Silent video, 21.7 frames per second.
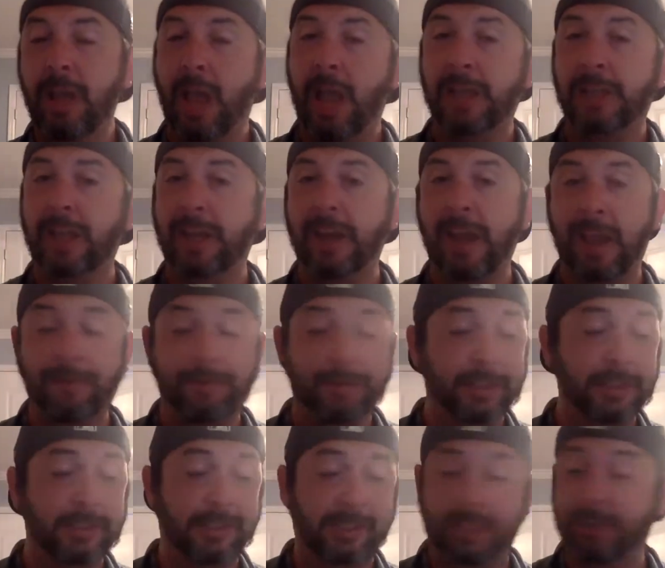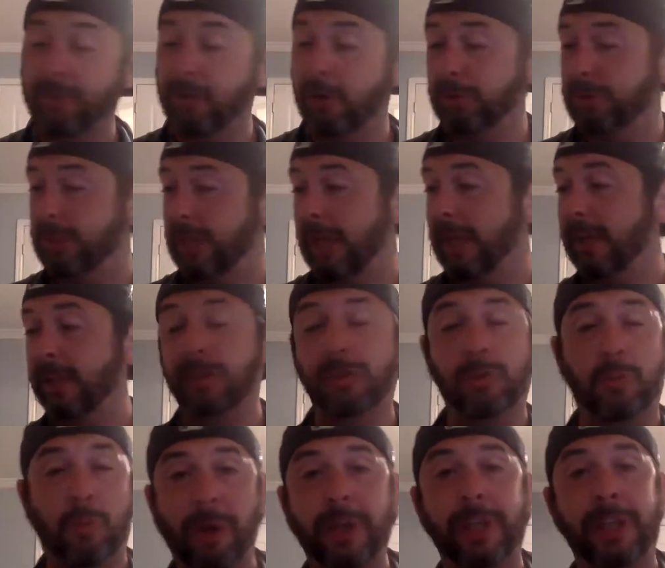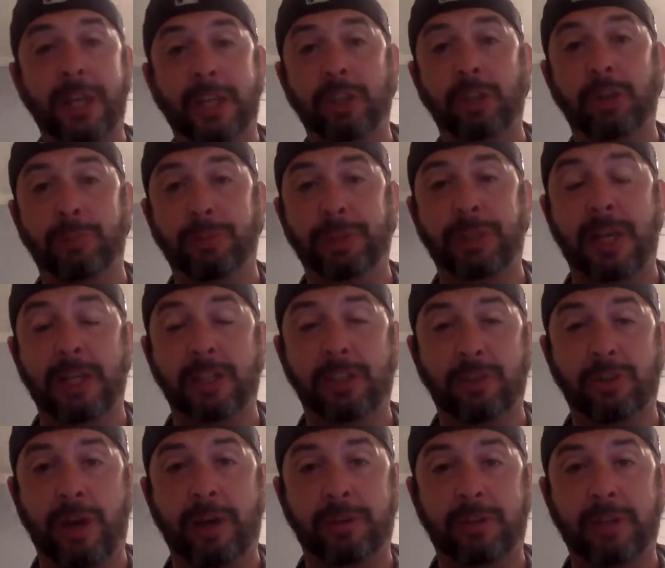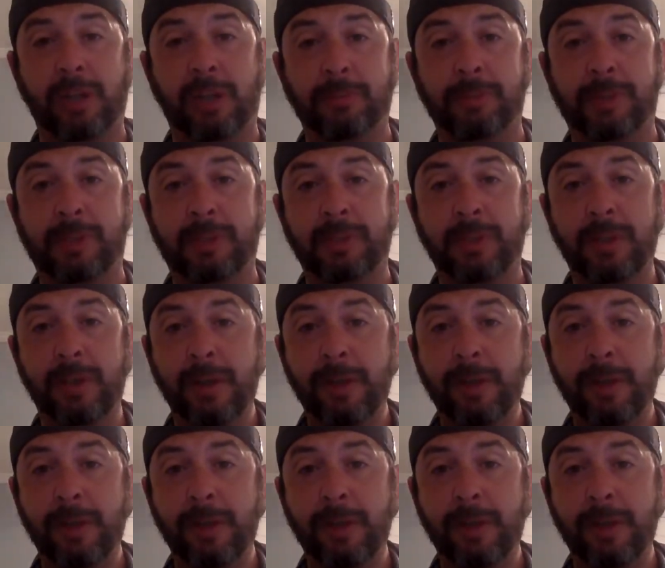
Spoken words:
and then having 0, 10, and 20 as your potential outcomes.